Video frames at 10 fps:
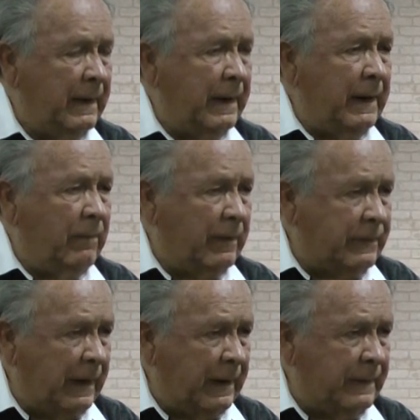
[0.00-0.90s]
He will
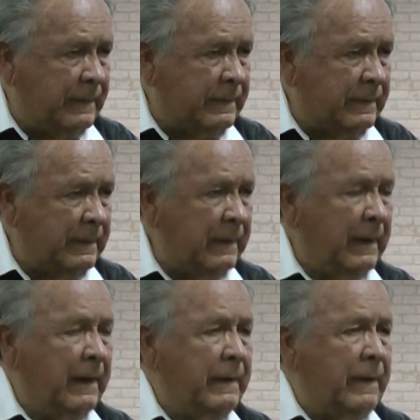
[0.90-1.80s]
judge
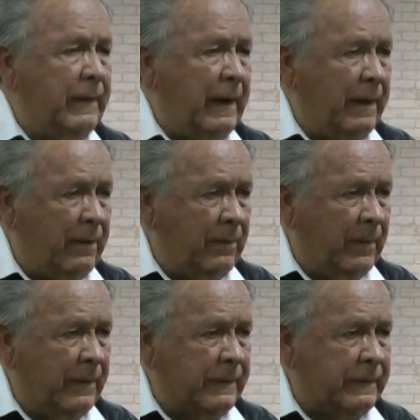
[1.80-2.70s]
to the
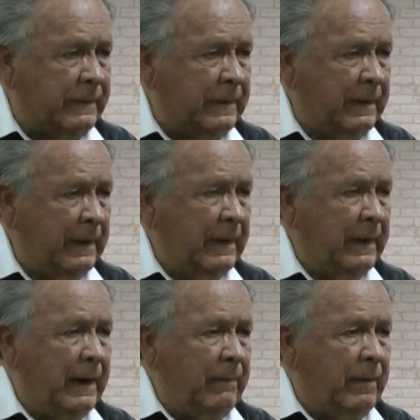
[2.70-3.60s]
uttermost. Right.
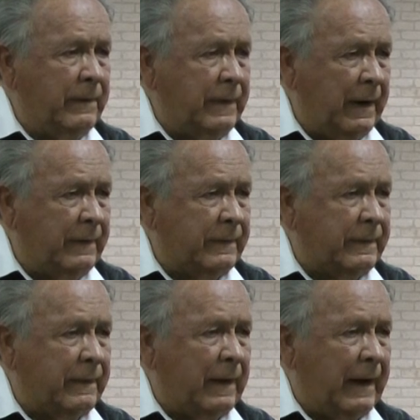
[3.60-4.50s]
He will
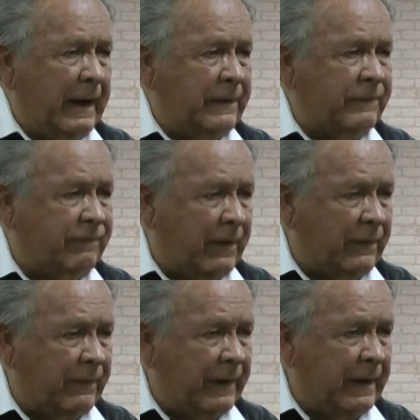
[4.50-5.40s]
judge to the last
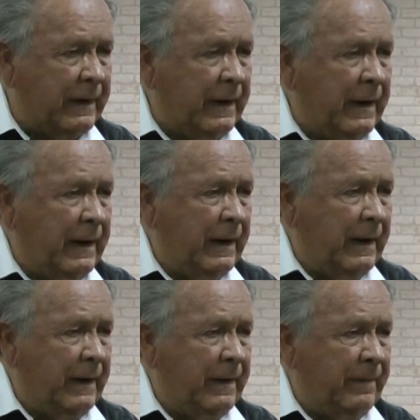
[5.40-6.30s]
farthing.
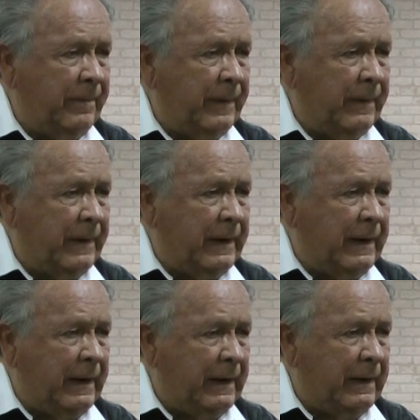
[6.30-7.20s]
Um, he- But
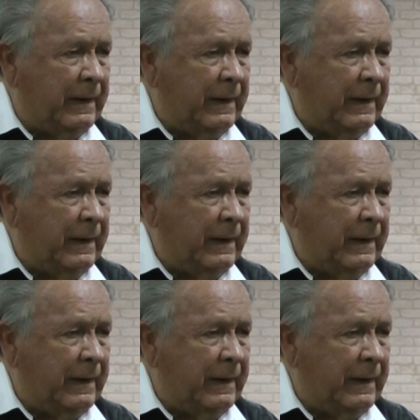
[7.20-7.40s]
he- then,